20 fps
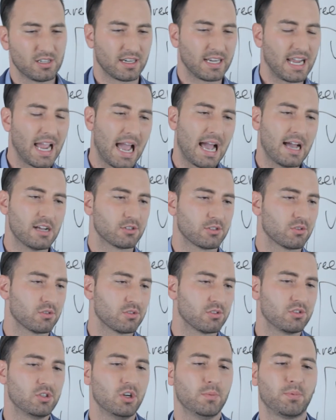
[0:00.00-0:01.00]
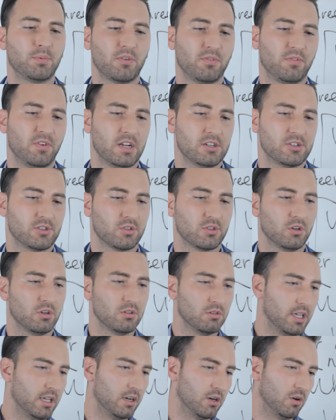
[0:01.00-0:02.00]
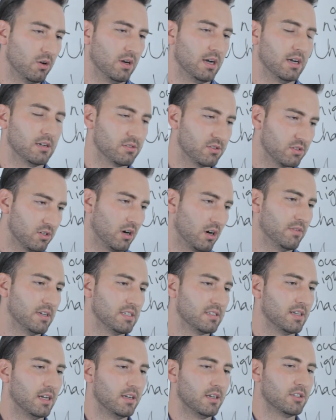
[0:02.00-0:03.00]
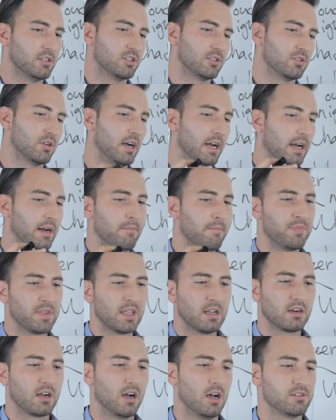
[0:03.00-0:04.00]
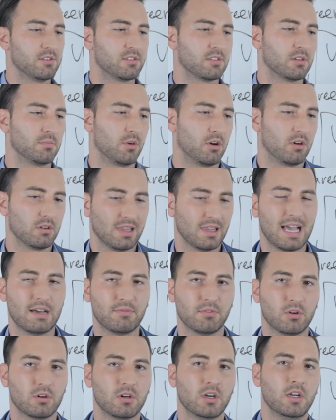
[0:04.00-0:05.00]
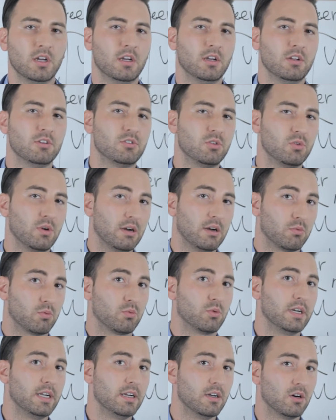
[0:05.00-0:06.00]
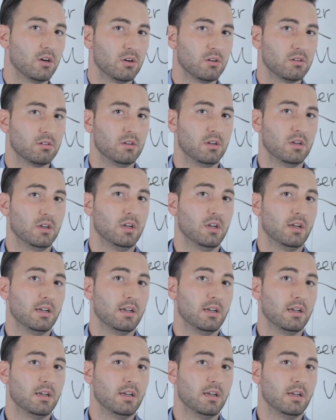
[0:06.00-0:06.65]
a casual, superficial, service industry, customer level to a real,